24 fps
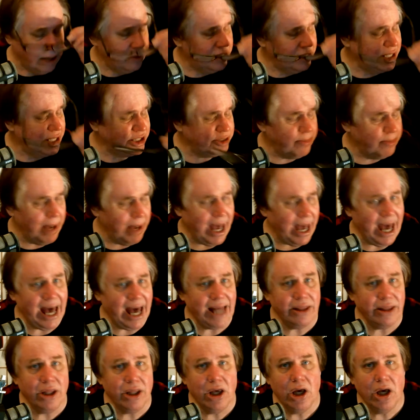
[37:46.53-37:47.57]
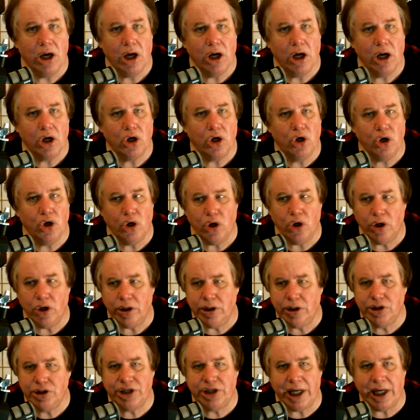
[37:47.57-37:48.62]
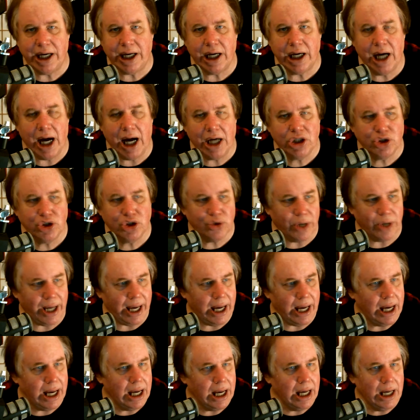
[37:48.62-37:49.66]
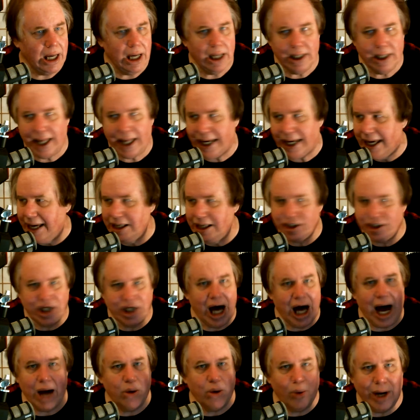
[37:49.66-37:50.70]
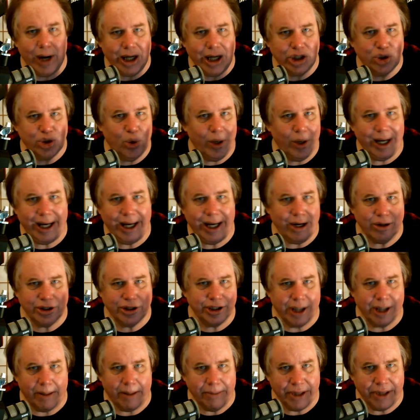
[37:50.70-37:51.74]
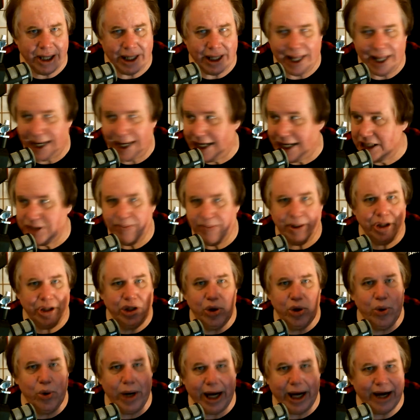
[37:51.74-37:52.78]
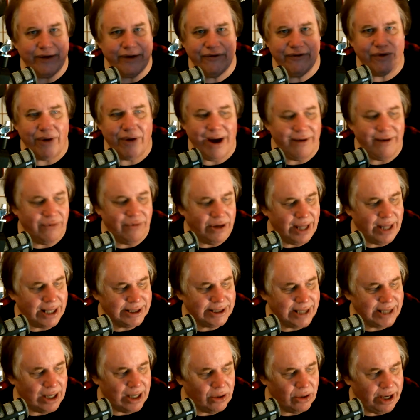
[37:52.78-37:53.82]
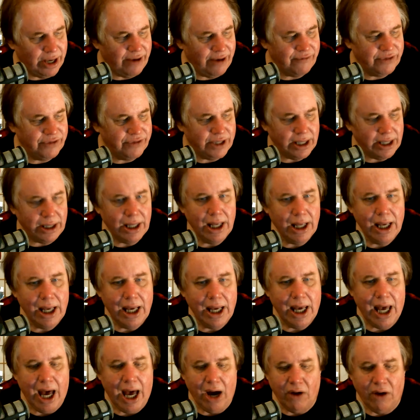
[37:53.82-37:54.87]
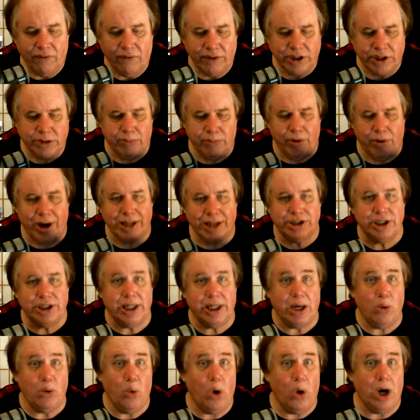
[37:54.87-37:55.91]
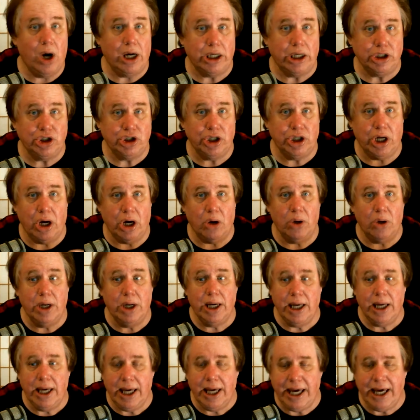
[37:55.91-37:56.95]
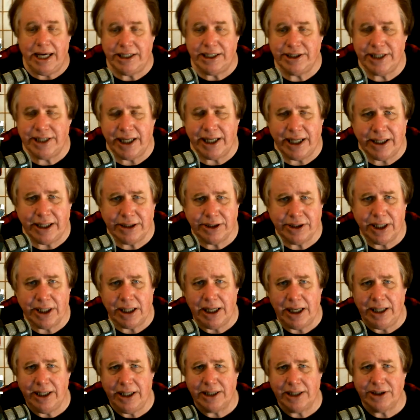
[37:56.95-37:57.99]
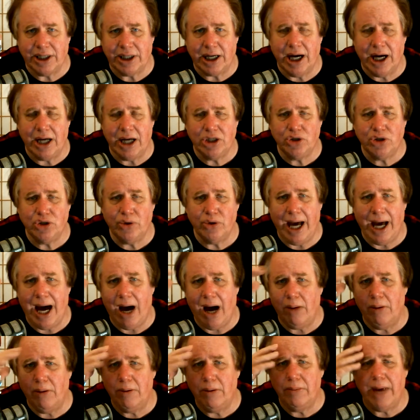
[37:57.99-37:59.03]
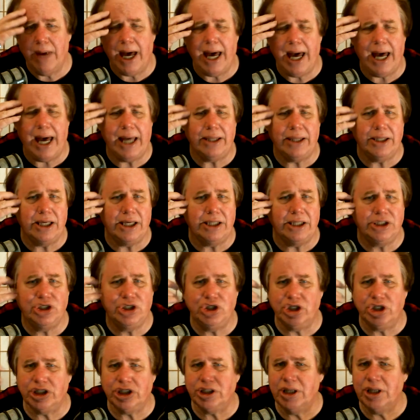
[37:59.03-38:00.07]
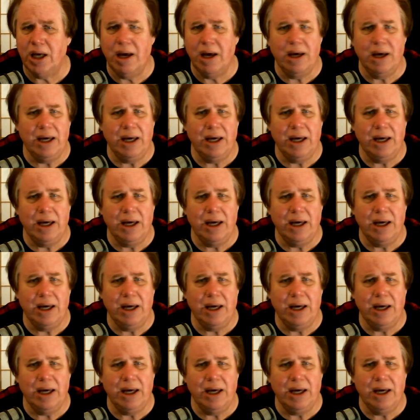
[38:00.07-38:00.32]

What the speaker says: this man could sing country like he's Conway Twitty or something, like he's been doing it forever. That's how gifted Elvis Presley was, you know. He sings, he does a country album, and it's just,